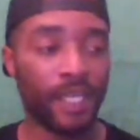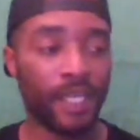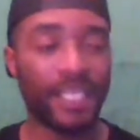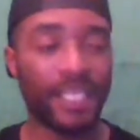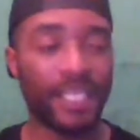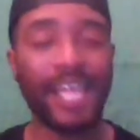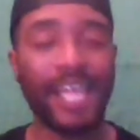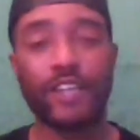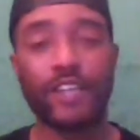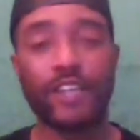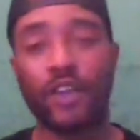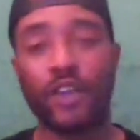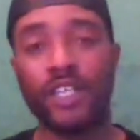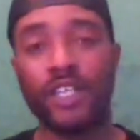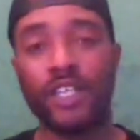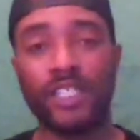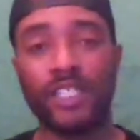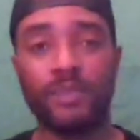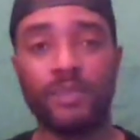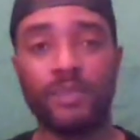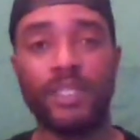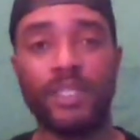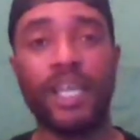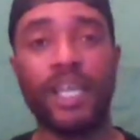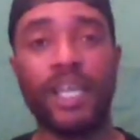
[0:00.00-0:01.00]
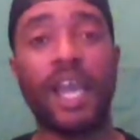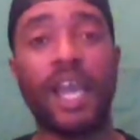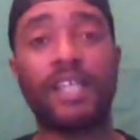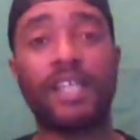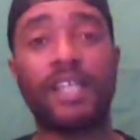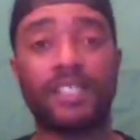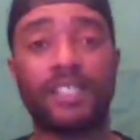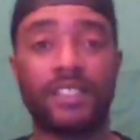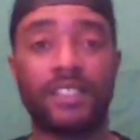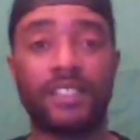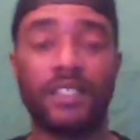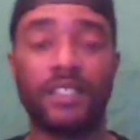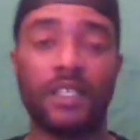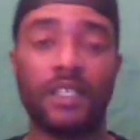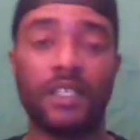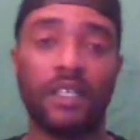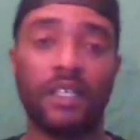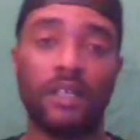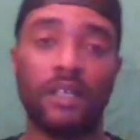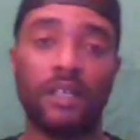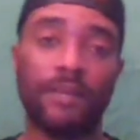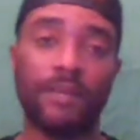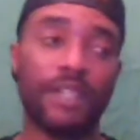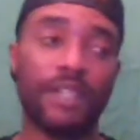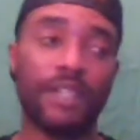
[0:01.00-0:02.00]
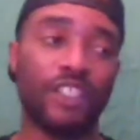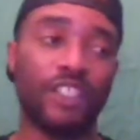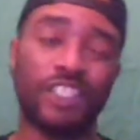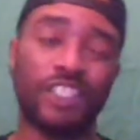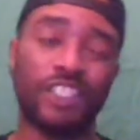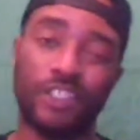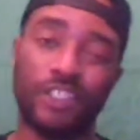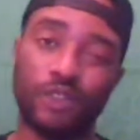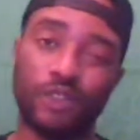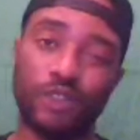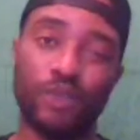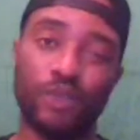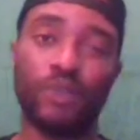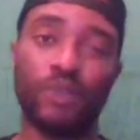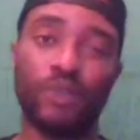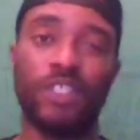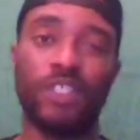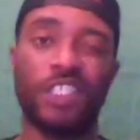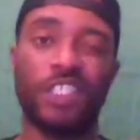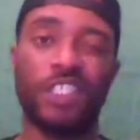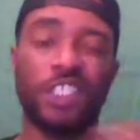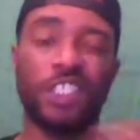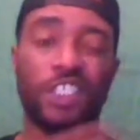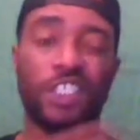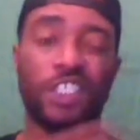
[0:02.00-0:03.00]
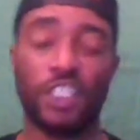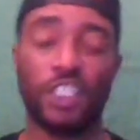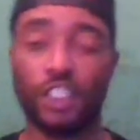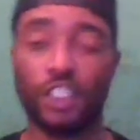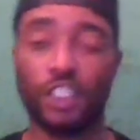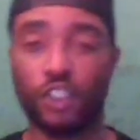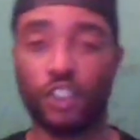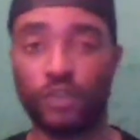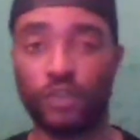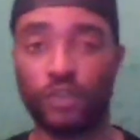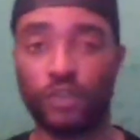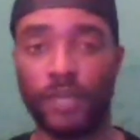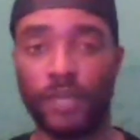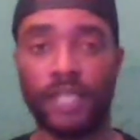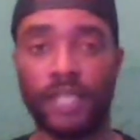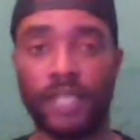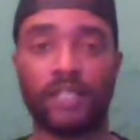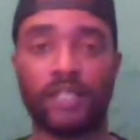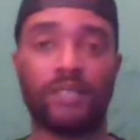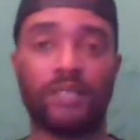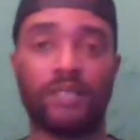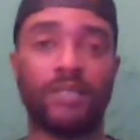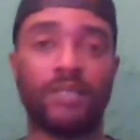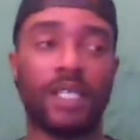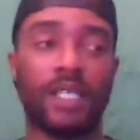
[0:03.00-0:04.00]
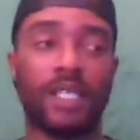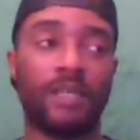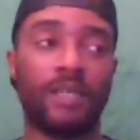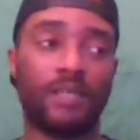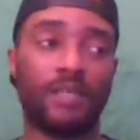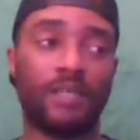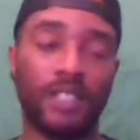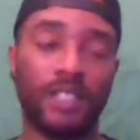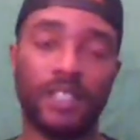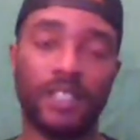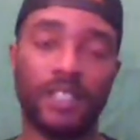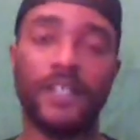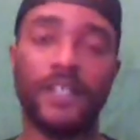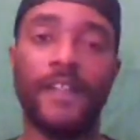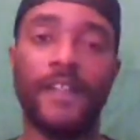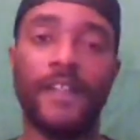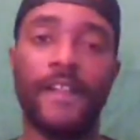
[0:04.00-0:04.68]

a lot of y'all need to be conscious about the shit you're doing, the decisions you're making sometimes. Yeah.